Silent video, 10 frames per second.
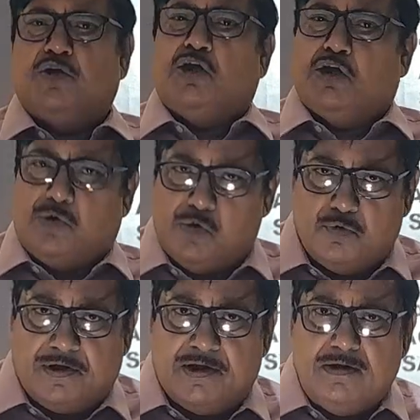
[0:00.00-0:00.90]

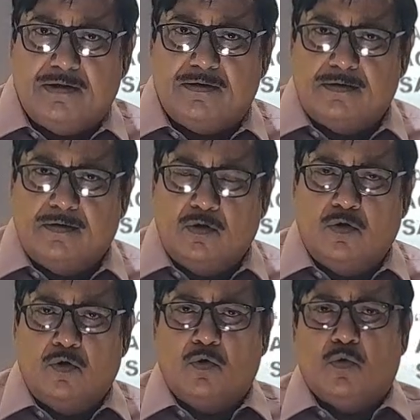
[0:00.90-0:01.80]
including
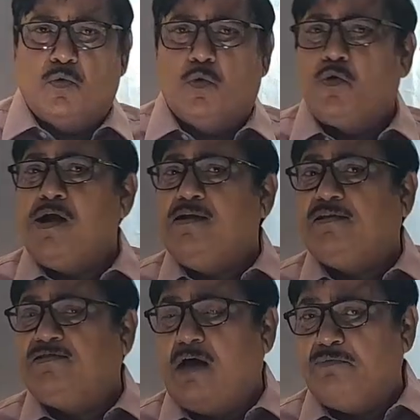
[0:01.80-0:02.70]
oral
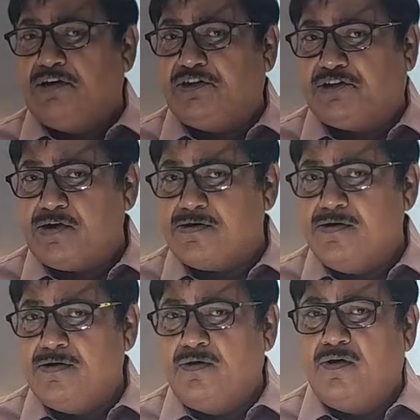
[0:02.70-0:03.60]
examination
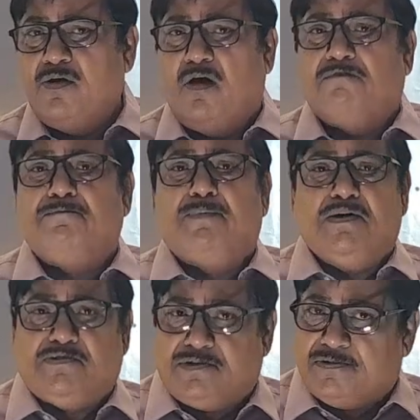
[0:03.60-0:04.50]
of
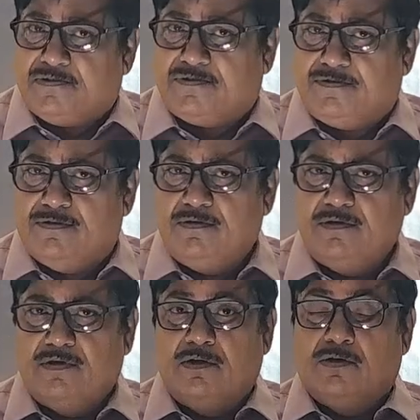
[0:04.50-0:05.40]
persons
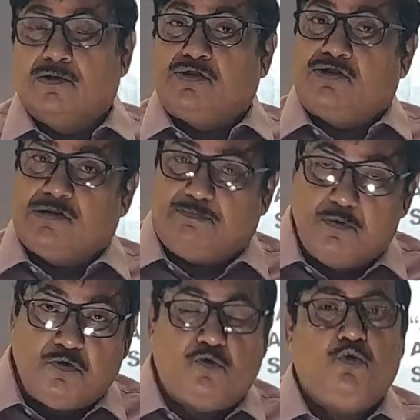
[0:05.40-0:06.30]

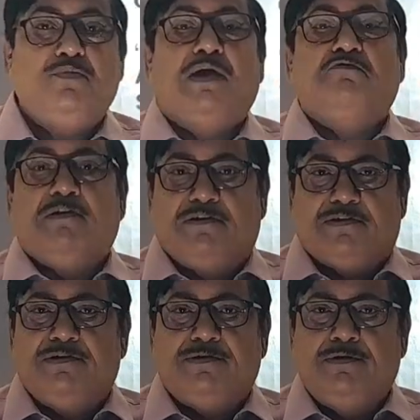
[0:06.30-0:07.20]
supposed to be
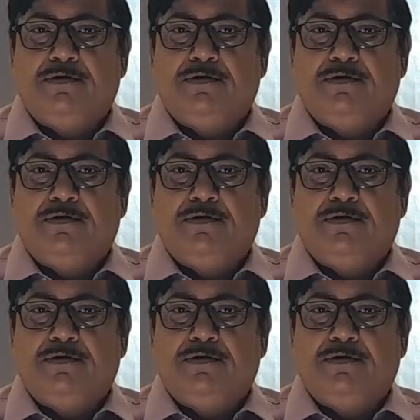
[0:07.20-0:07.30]
acquainted